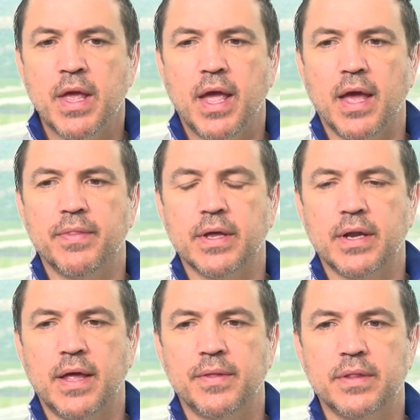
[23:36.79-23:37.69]
And
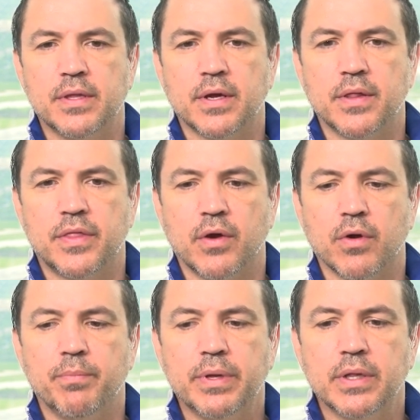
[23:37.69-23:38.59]
then their
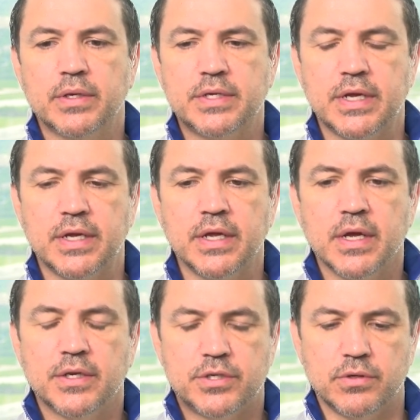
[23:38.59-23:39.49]
ability
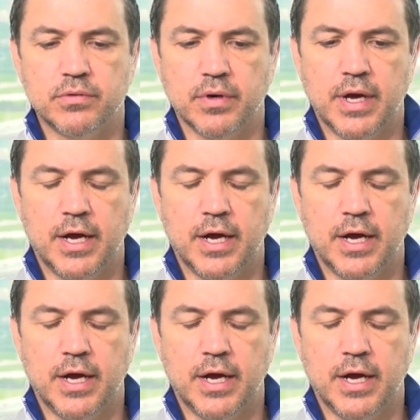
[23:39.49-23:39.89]
to,